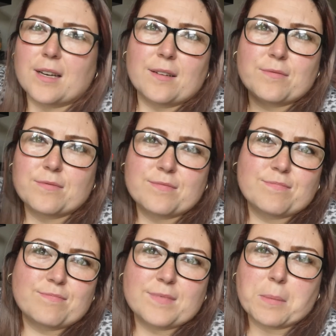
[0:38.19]
I've
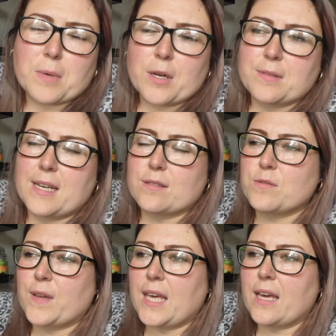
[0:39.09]
done my own nails
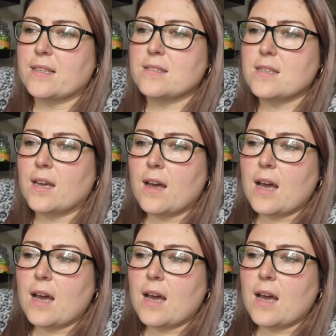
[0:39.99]
for years